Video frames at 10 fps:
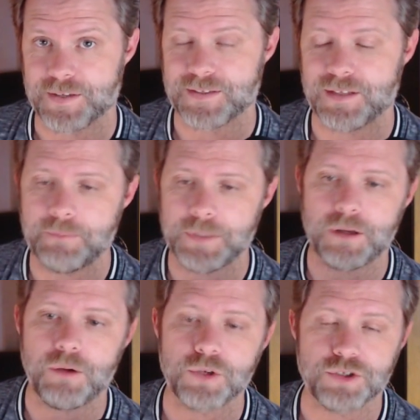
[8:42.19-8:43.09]
So let me
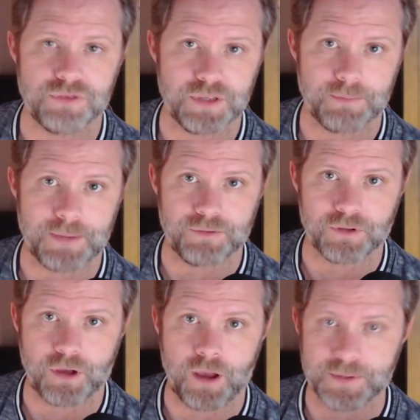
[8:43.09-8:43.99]
know what you think about in the
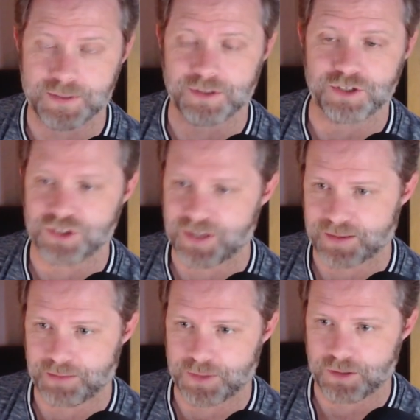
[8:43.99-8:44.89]
comments. I'm going to check
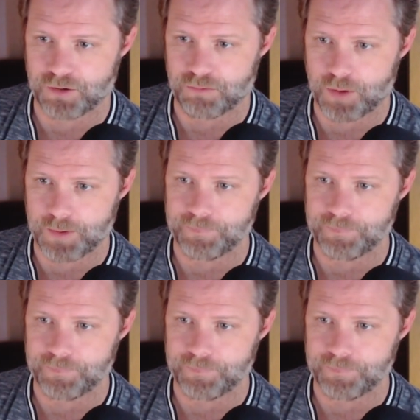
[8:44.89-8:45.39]
them here in a moment.